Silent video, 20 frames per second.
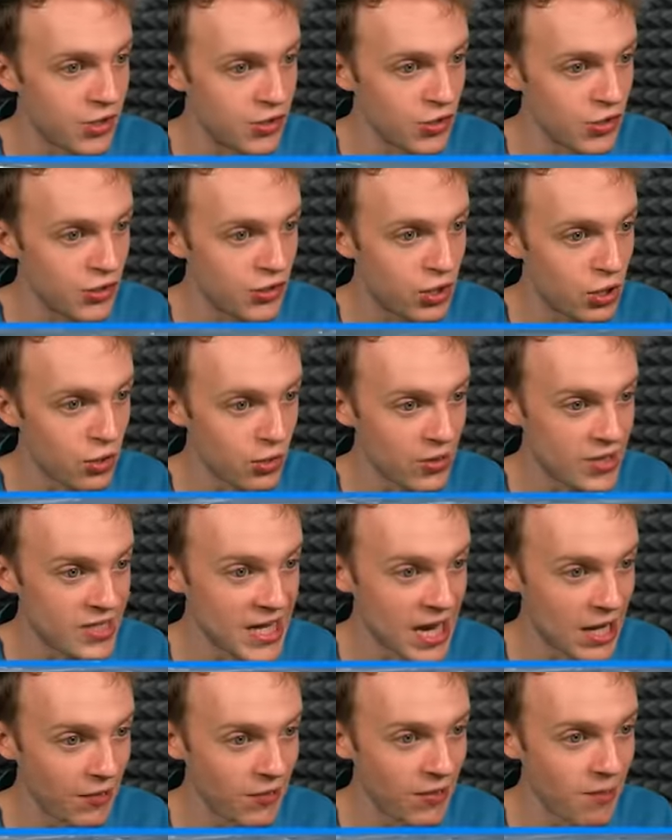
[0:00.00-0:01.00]
It just took
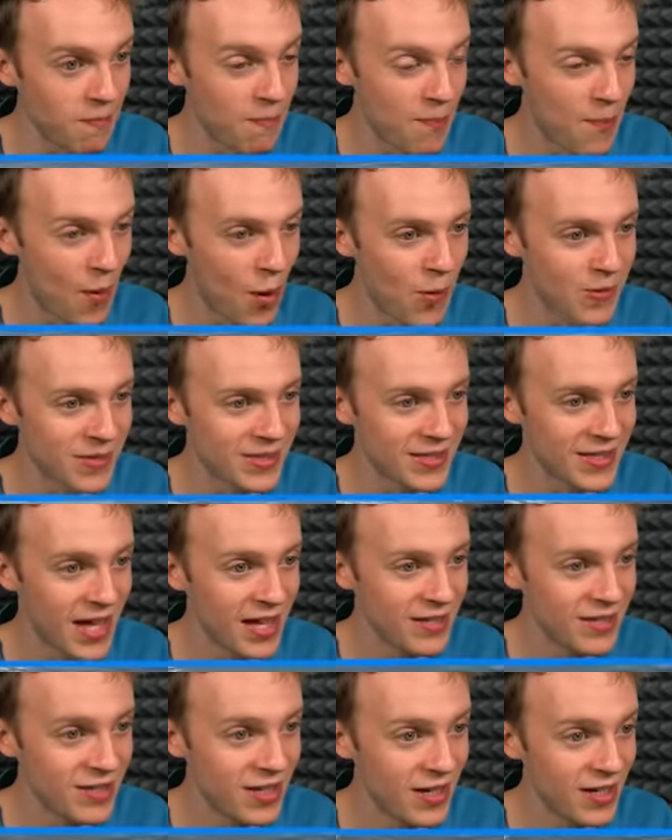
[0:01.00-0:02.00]
down the boat.
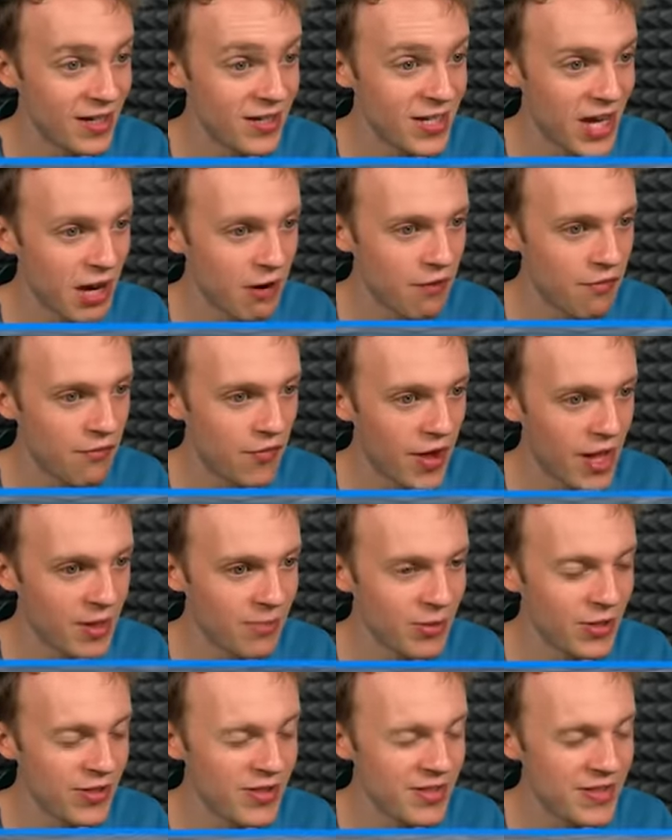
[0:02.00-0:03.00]
That's kind of
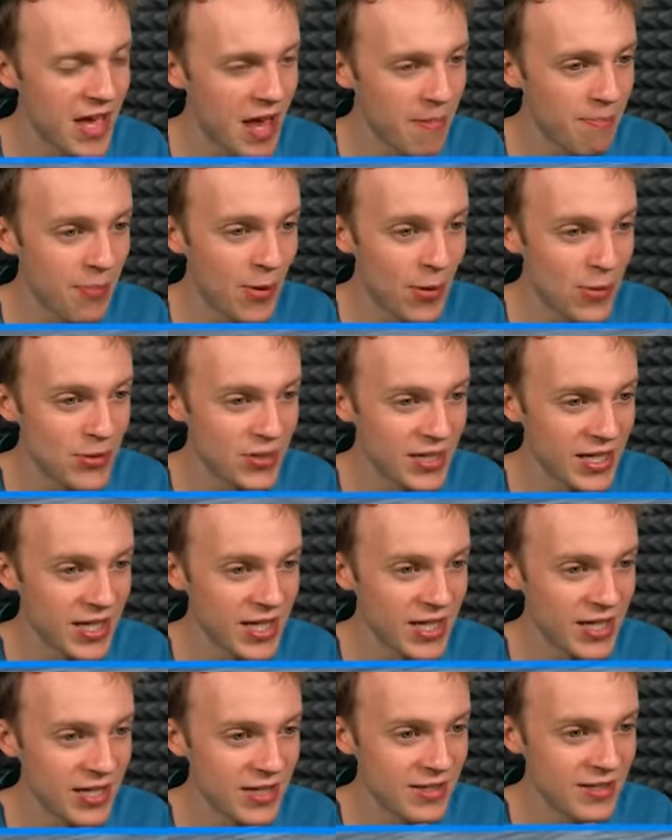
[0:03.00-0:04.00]
terrifying because that boat
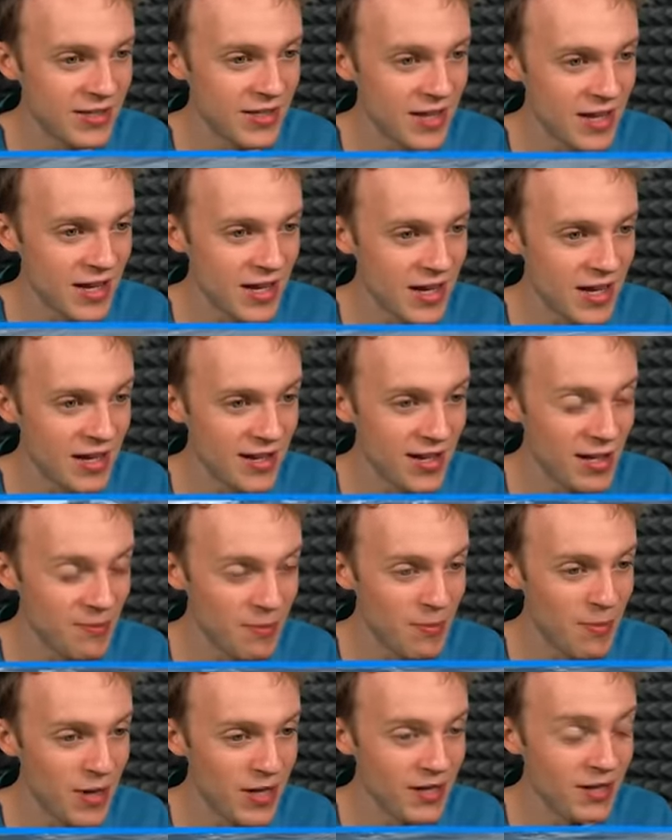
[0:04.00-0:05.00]
is uh, a little
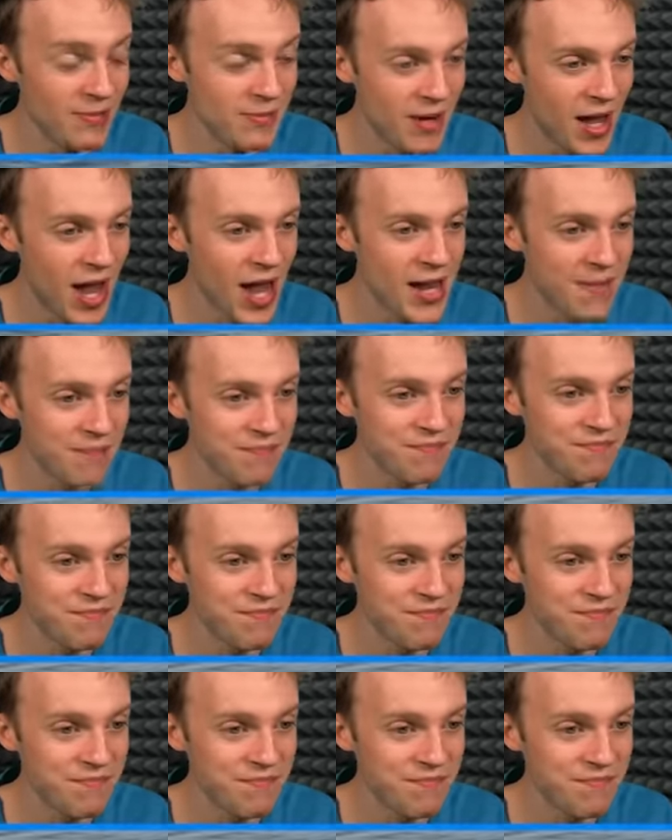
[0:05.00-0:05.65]
bit bigger than mine.